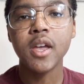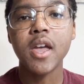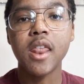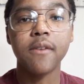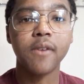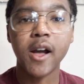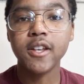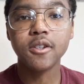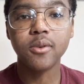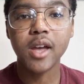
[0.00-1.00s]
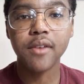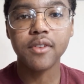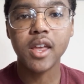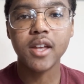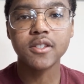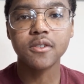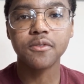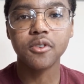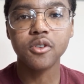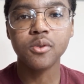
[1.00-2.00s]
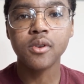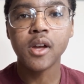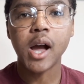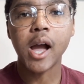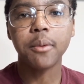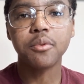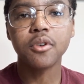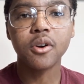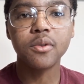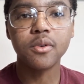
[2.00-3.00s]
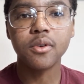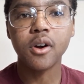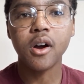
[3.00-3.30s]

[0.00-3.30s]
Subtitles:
And if I don't have an answer for you, I will go